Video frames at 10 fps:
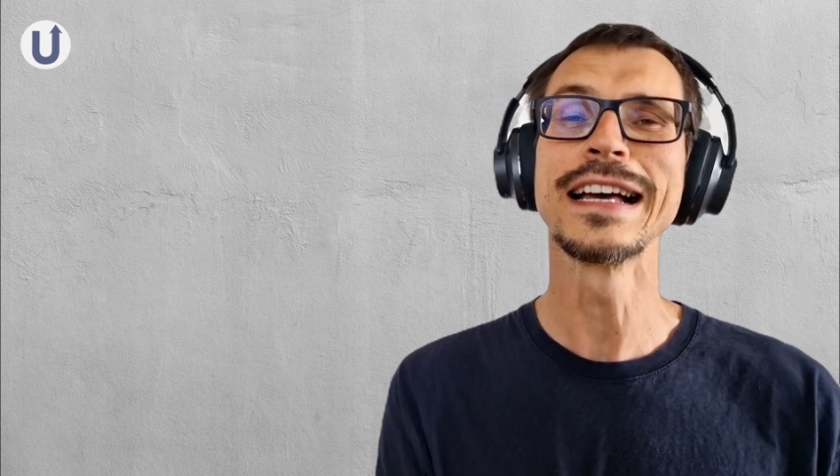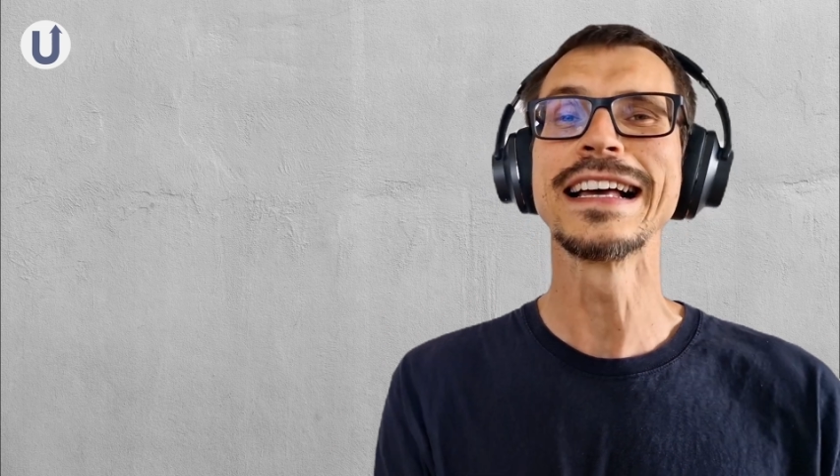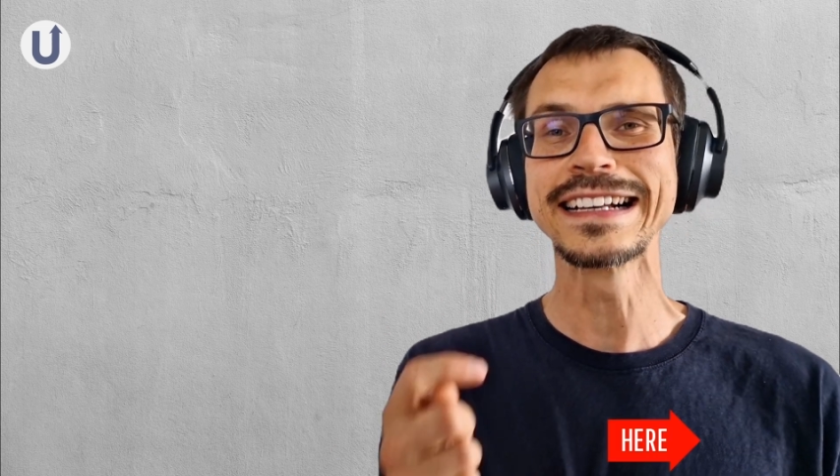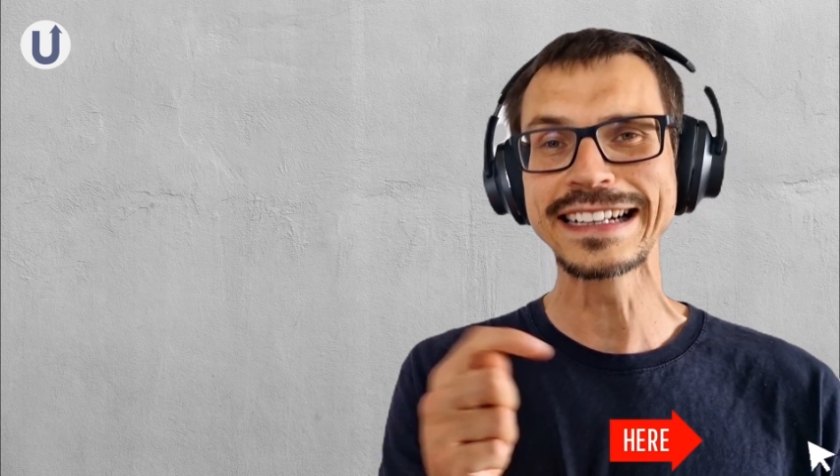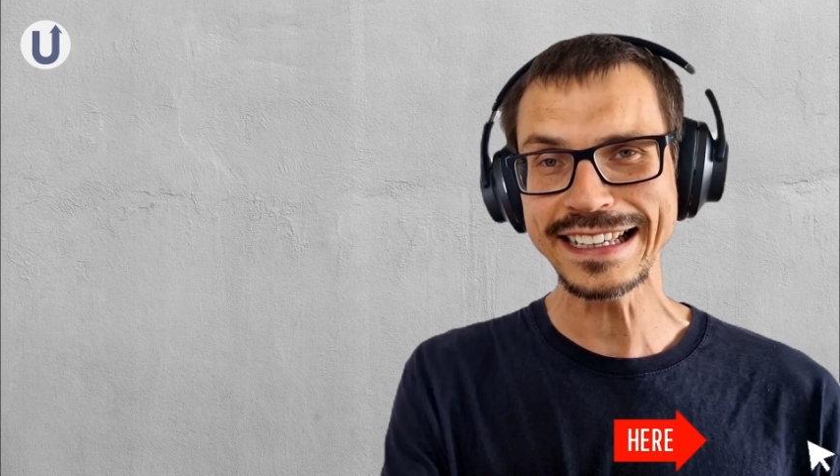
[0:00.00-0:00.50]

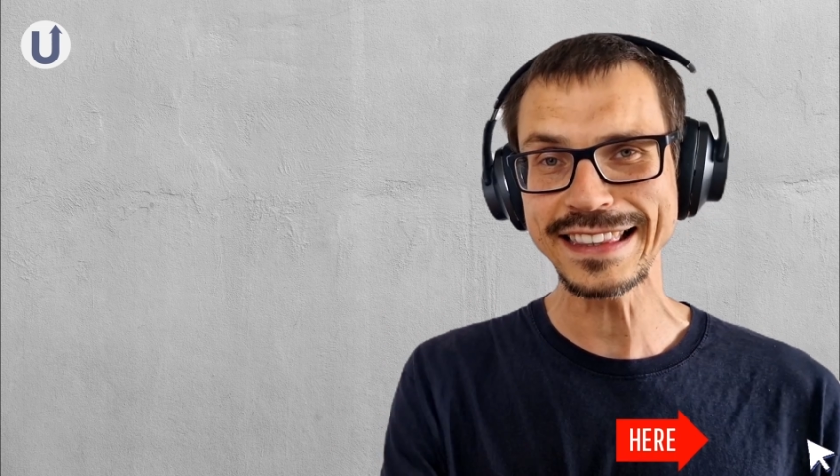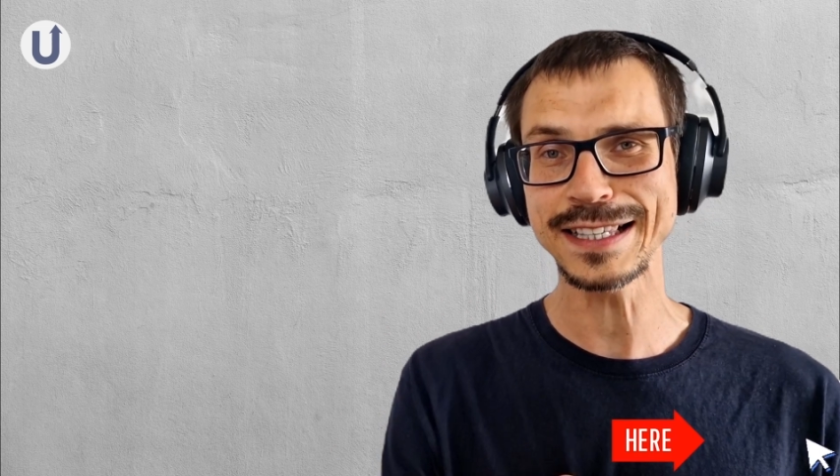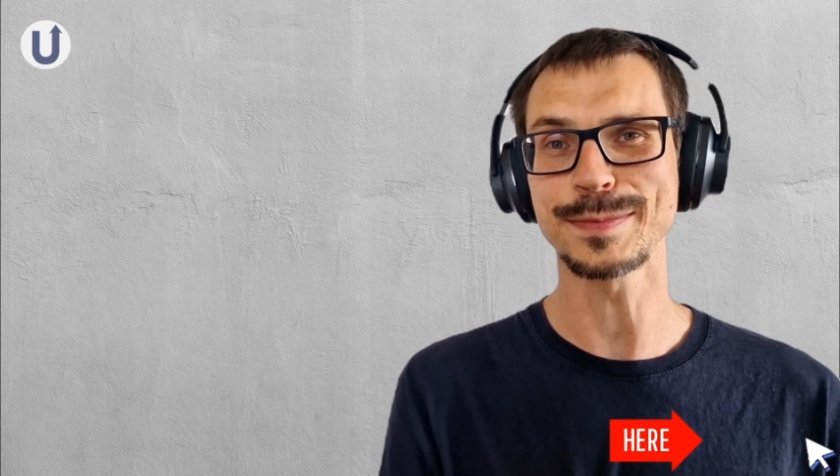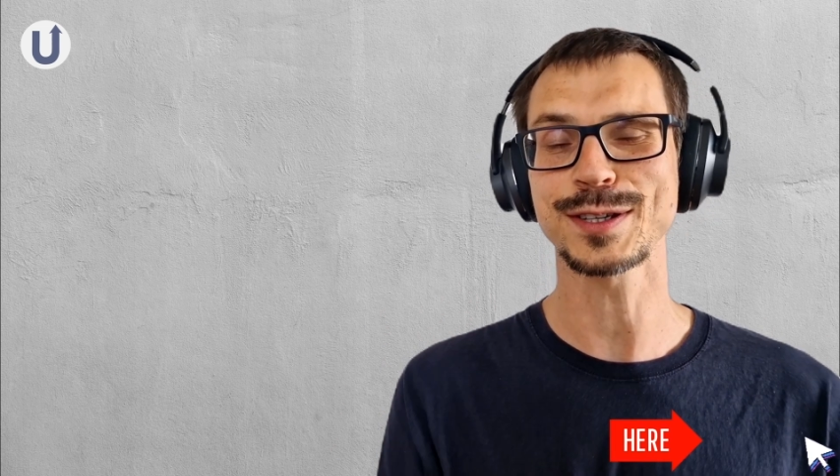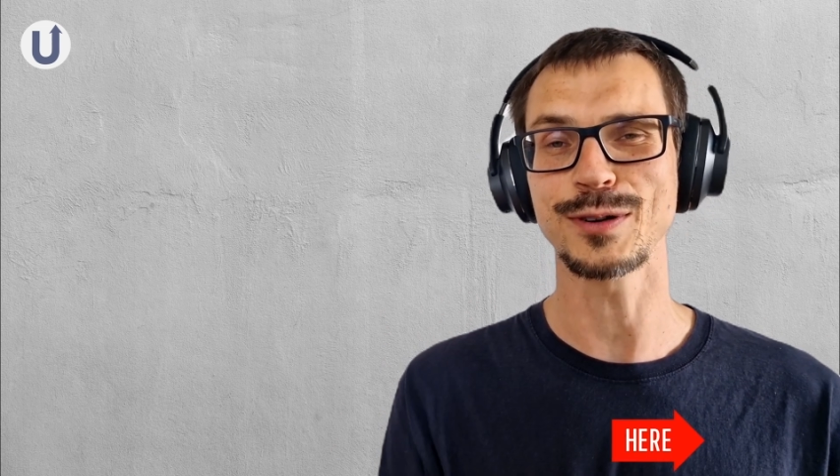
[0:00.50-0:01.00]
click the
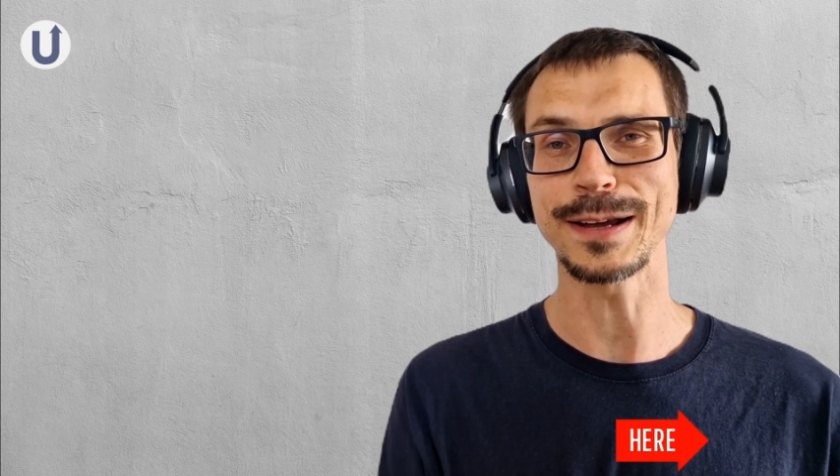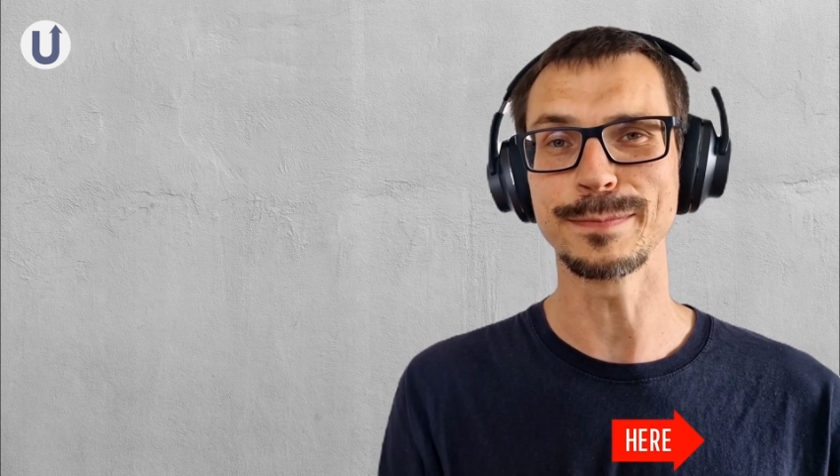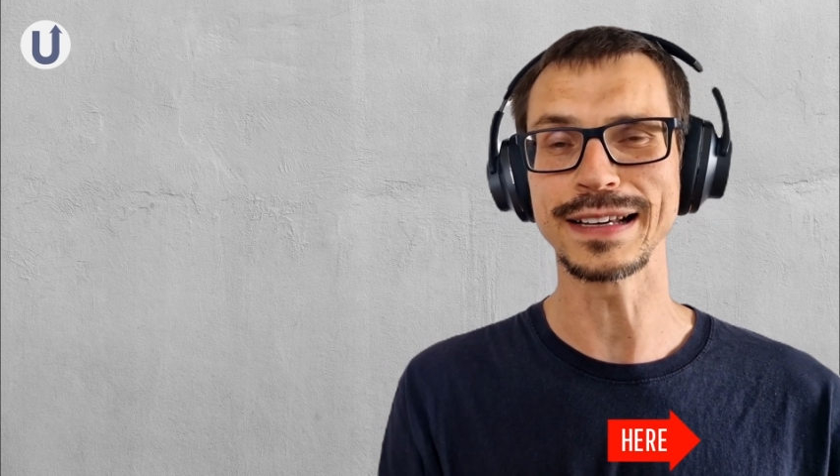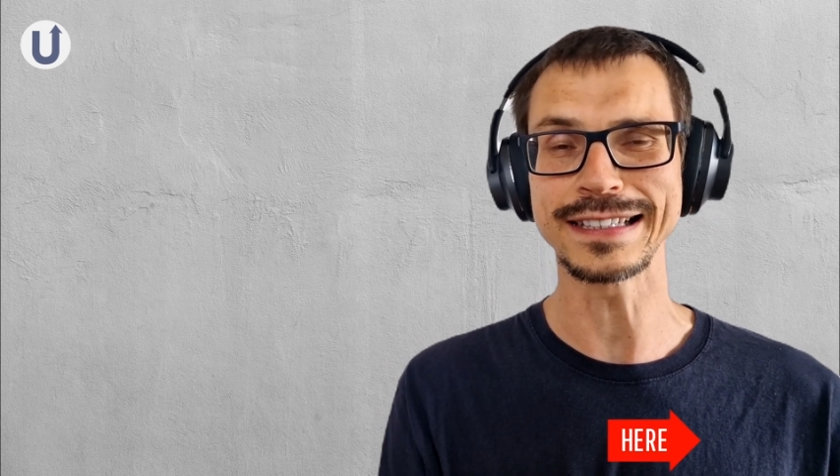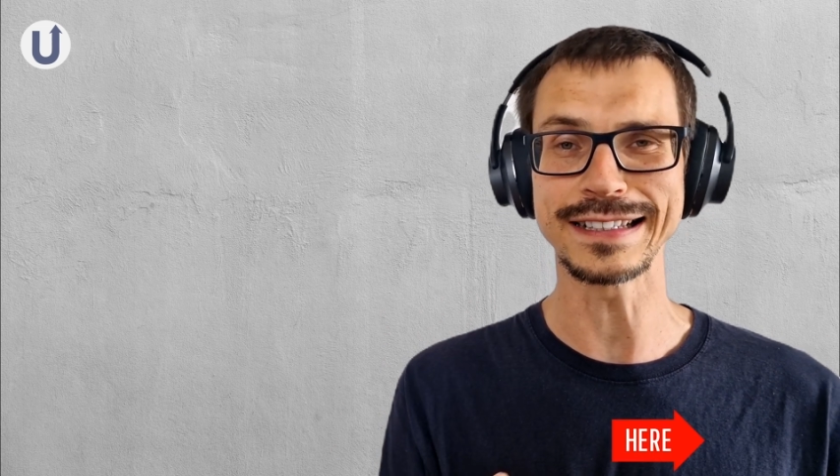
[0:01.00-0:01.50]
subscribe
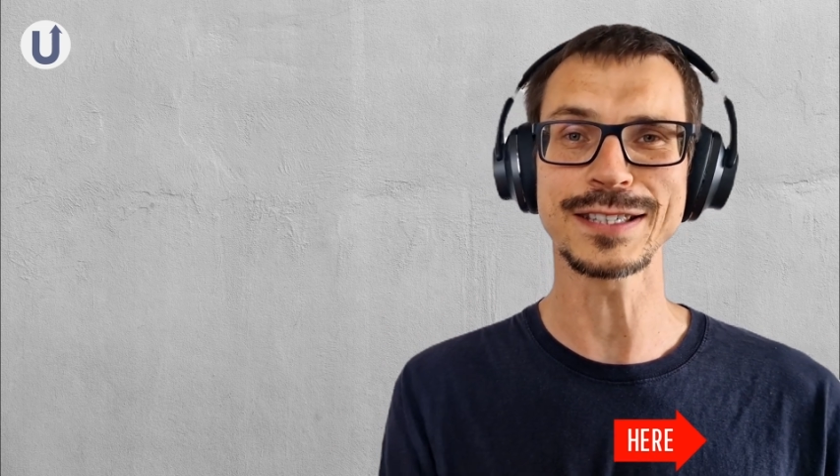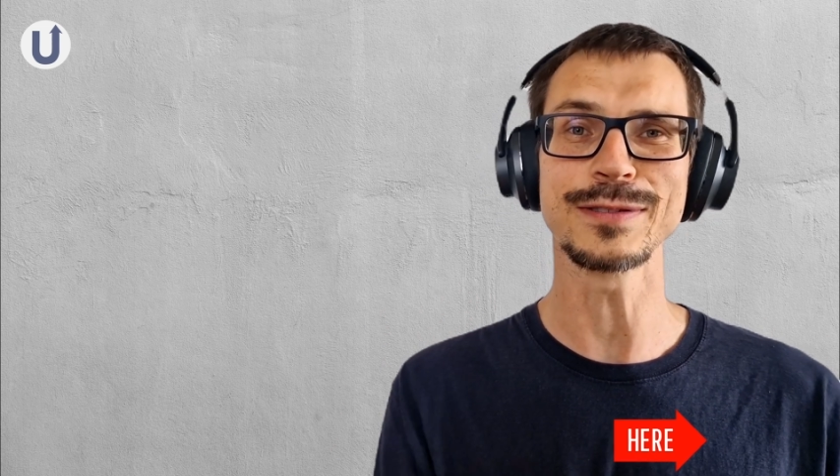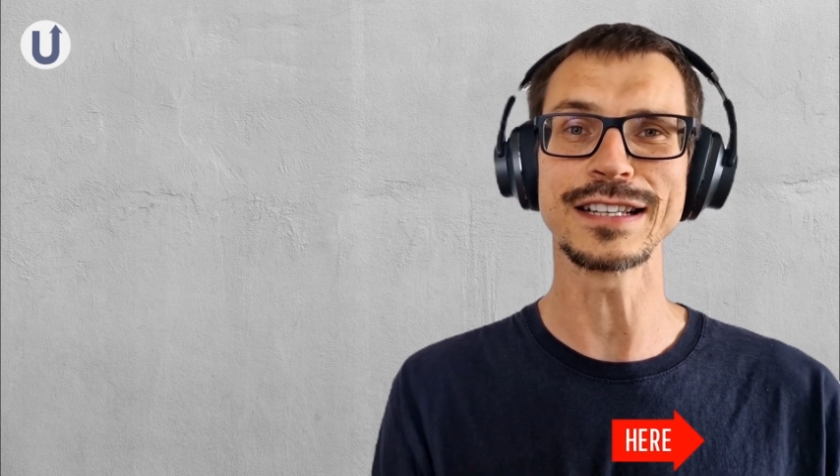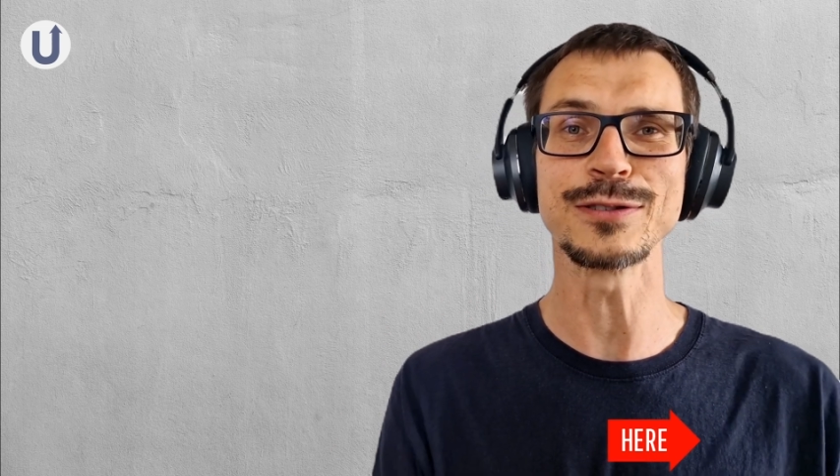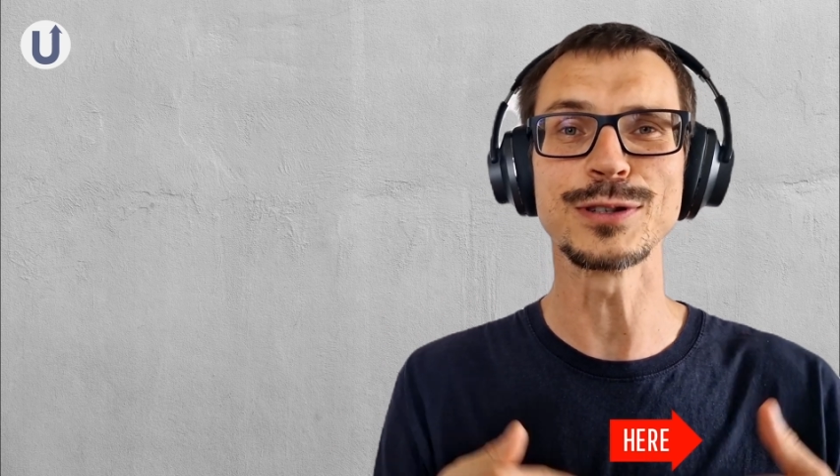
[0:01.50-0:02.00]
button so
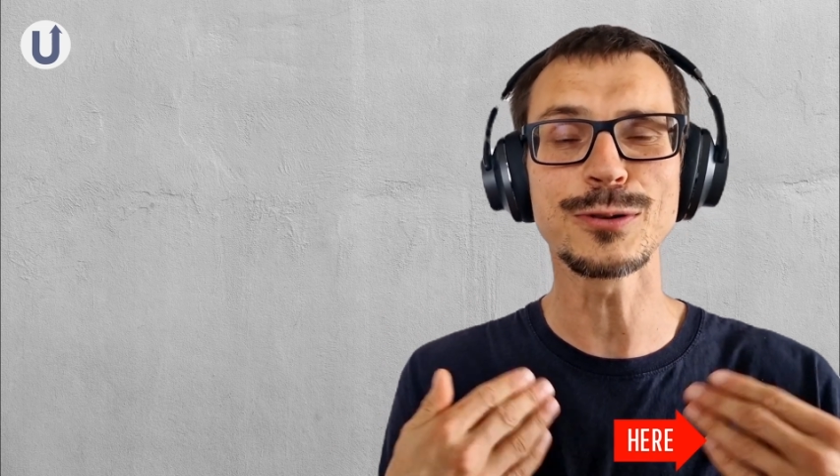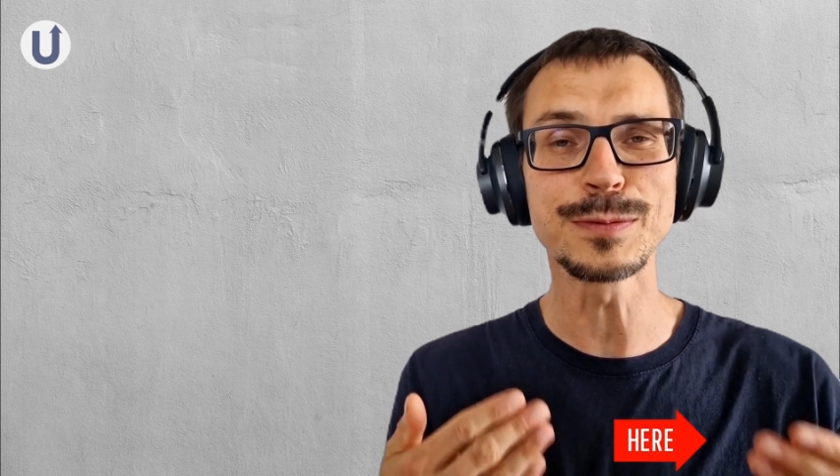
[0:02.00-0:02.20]
that you don't